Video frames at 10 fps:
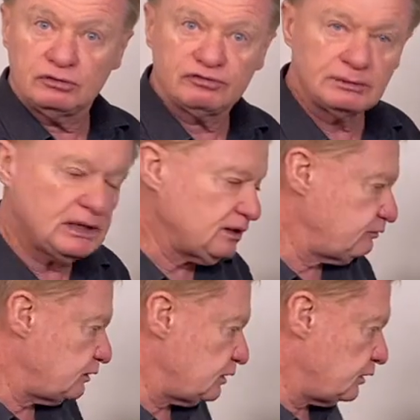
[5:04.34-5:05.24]
from the other
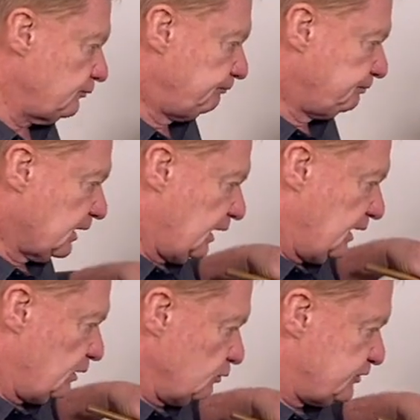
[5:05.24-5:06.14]
photo.
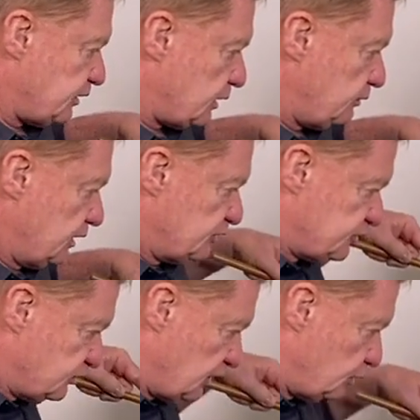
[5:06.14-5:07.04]
It also
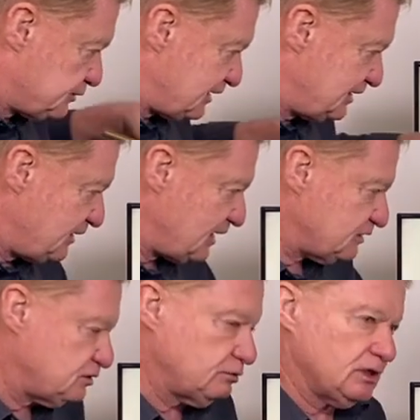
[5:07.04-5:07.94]
slopes in
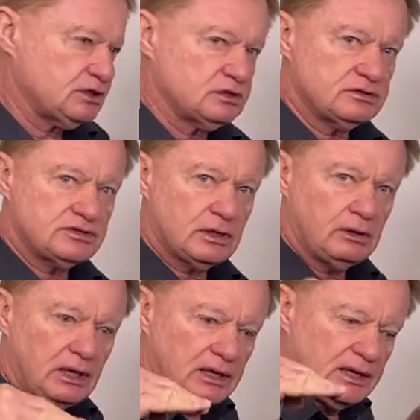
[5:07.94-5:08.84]
that direction.
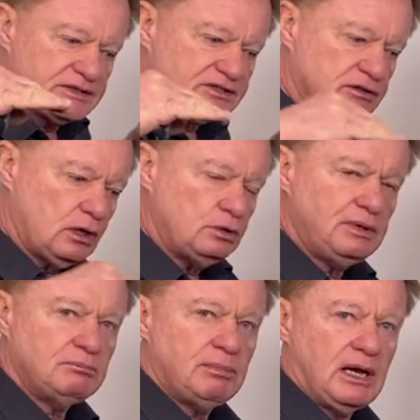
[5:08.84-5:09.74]
So it's
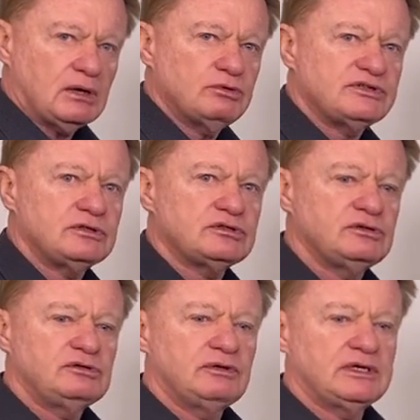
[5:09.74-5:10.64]
sloping backwards in two
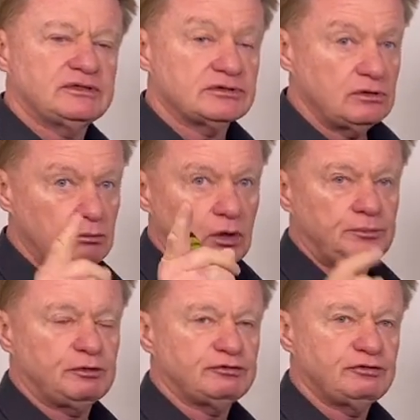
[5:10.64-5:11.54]
directions. Not my
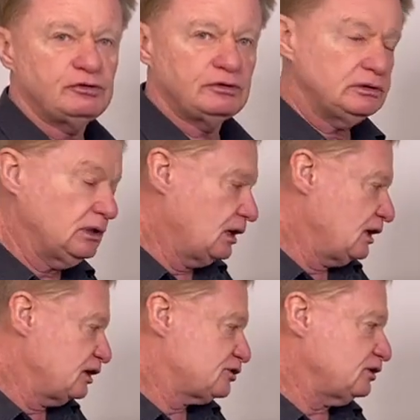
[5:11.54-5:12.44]
preferred
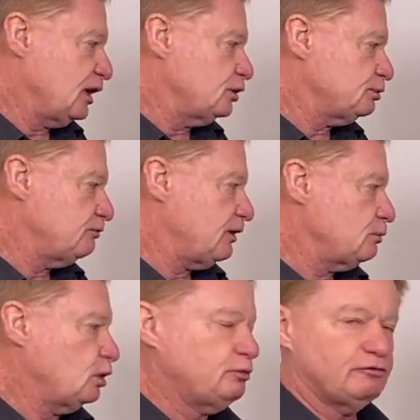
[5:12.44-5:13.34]
slope. In fact,
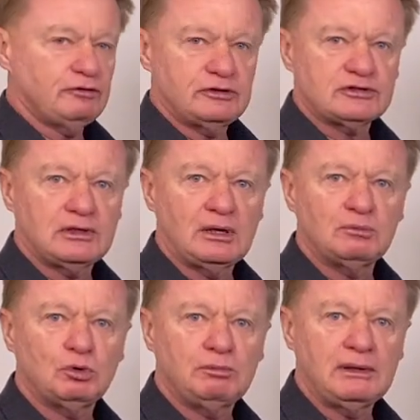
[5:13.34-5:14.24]
my preferred slope
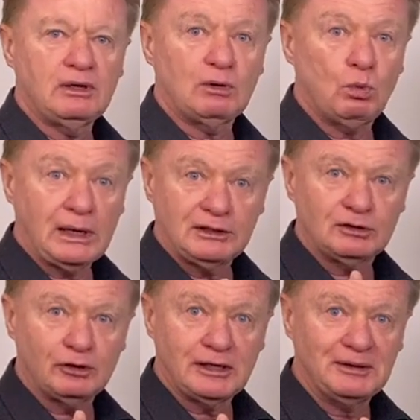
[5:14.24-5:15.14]
would be like 1
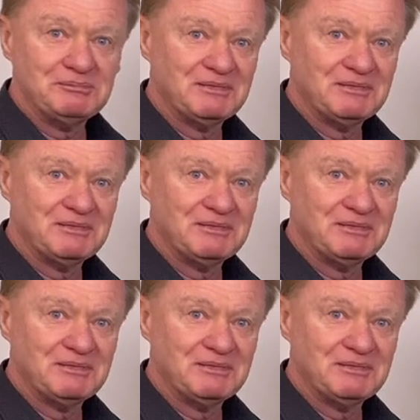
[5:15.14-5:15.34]
degree,